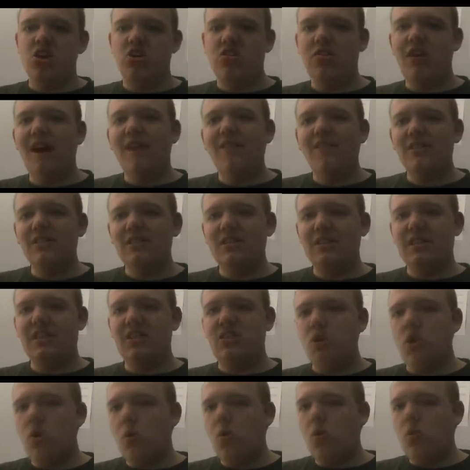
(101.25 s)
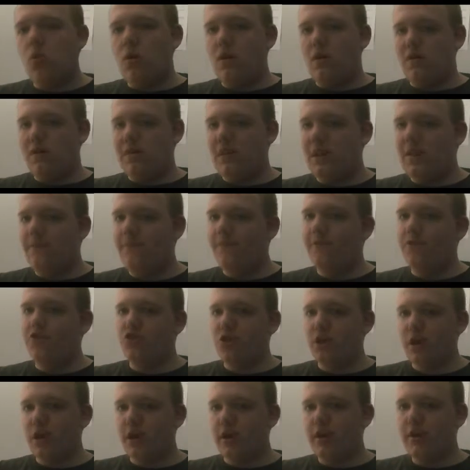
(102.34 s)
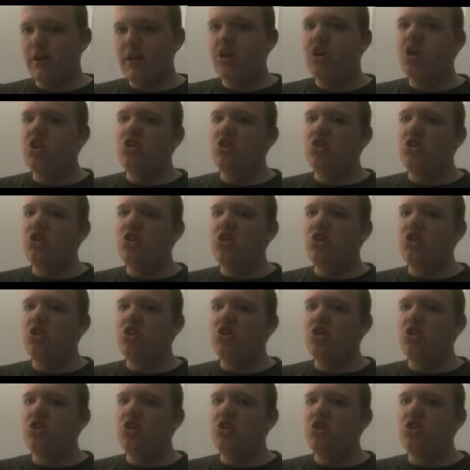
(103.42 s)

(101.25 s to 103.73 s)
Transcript: you obviously know one thing for sure.